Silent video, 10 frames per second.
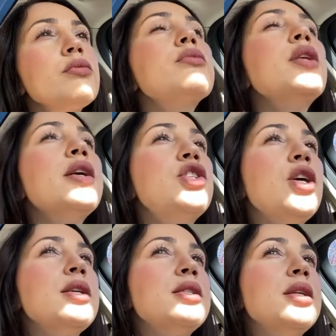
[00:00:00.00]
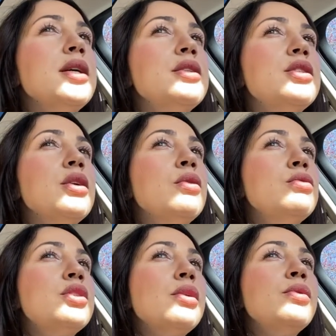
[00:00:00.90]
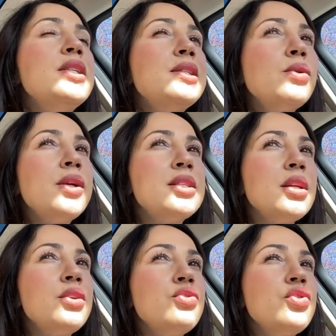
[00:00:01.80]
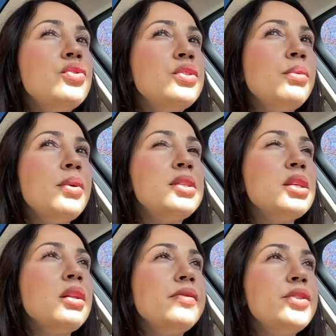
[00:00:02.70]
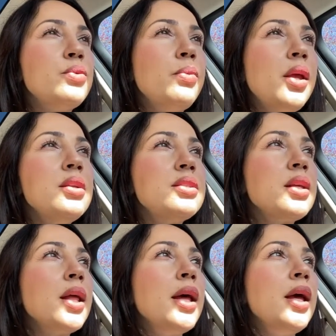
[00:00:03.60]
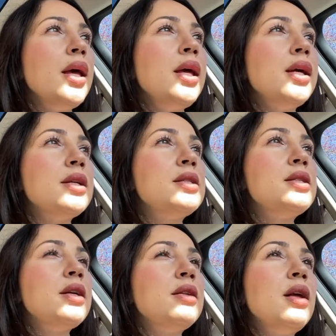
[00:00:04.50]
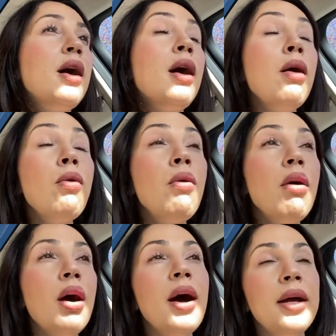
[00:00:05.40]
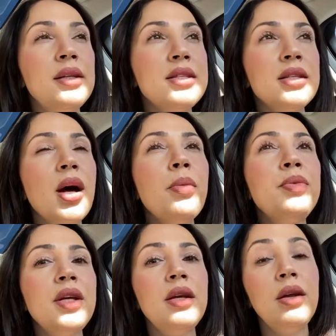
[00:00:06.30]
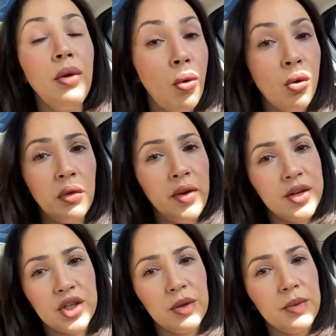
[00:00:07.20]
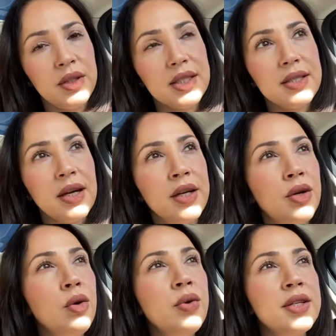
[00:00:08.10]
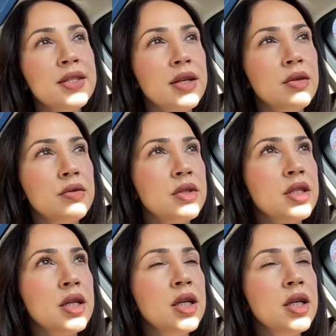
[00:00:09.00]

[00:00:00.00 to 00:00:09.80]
digest it. So slowly I started introducing myself to meats, and now I stopped eating all vegetables. I know it sounds